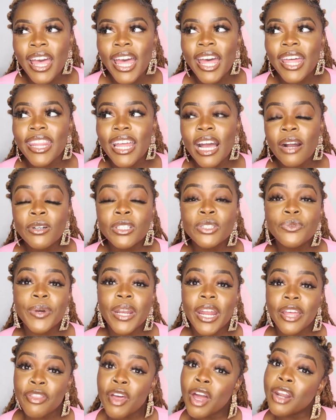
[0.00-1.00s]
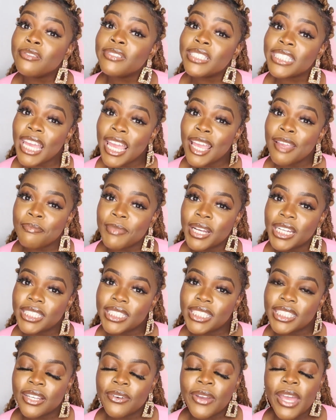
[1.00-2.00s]
and that was when I thought it was 8
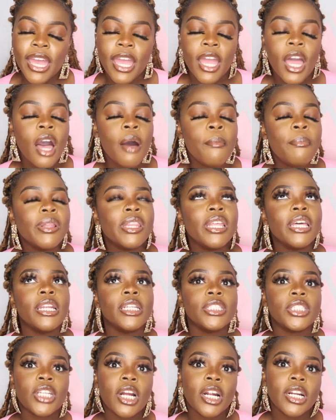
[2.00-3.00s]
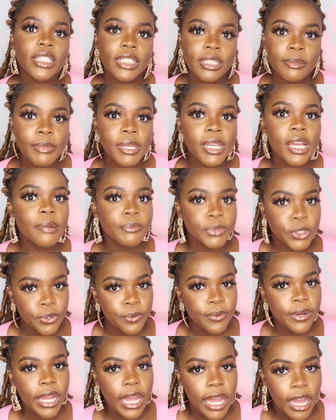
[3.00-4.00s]
months, okay? But then it started to become
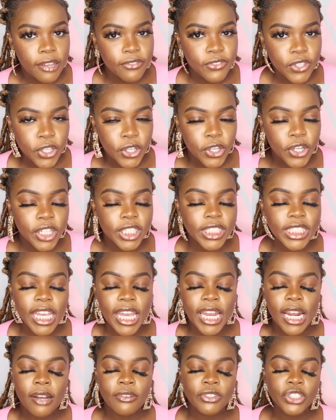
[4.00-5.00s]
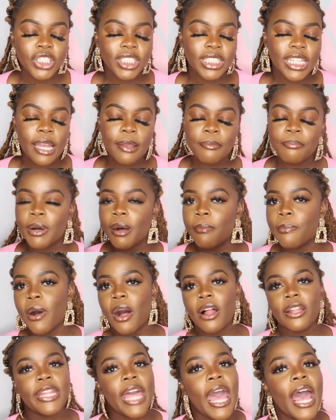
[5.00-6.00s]
2.5 years and I was just like, bump
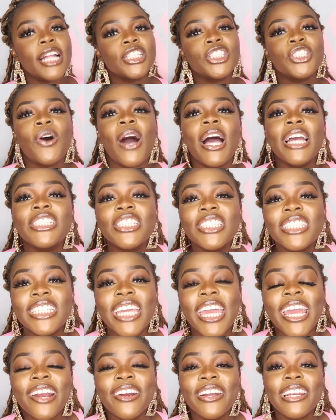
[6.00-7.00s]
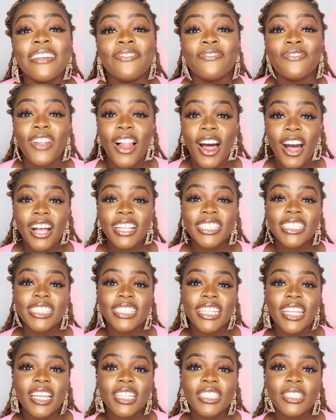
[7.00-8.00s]
all that. So I just carried floss
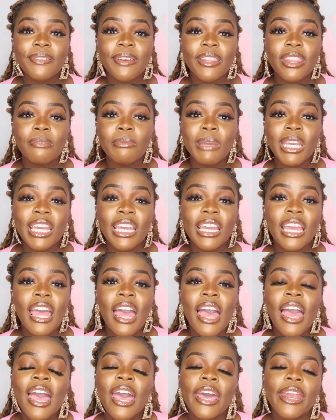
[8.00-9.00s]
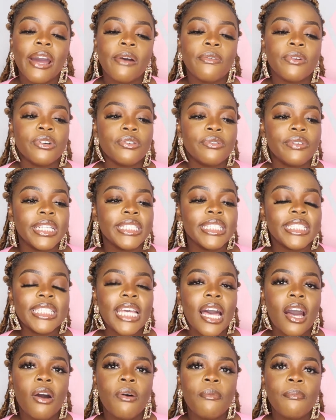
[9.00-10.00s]
sticks with me and I would rinse
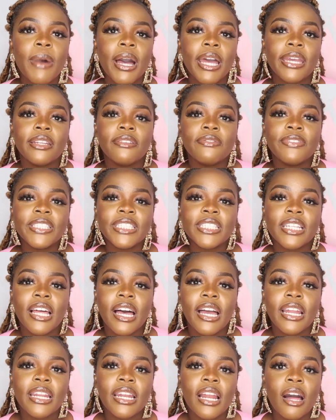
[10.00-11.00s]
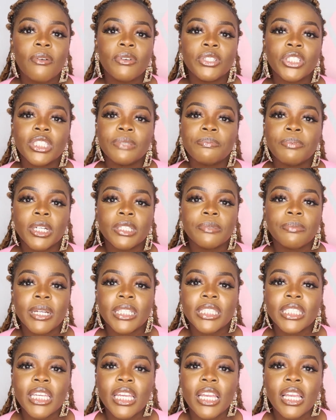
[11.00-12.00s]
out my Invisalign and I would just brush
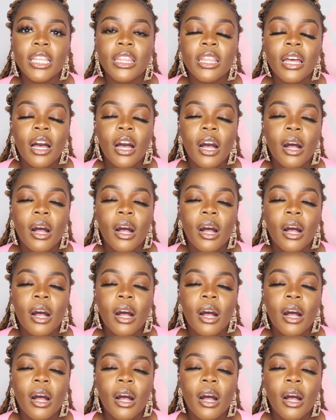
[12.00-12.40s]
my teeth